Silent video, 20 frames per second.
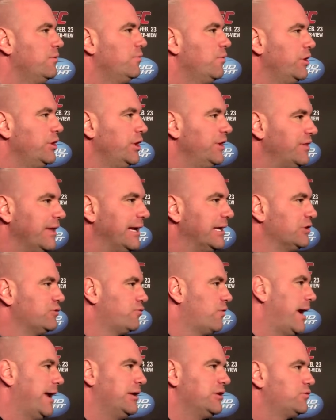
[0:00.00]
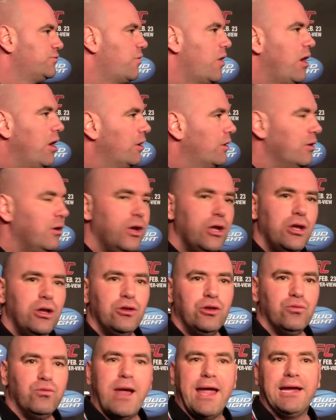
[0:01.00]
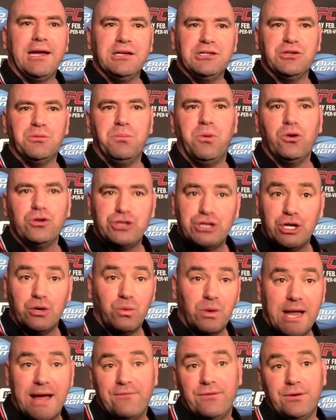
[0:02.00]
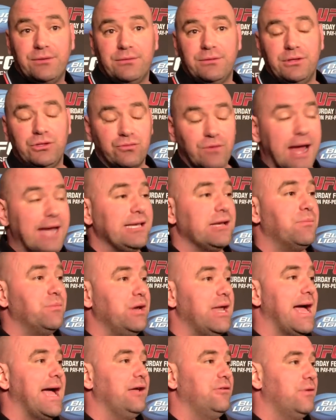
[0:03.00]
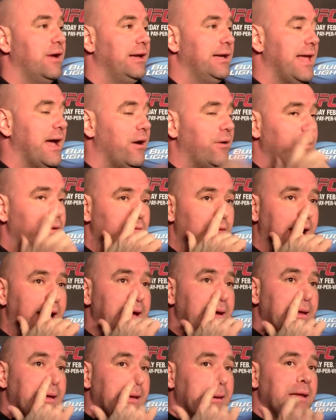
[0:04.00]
whether you think it's right, it's wrong, or the rankings are bullshit or whatever. Ranked number 9 right now, right?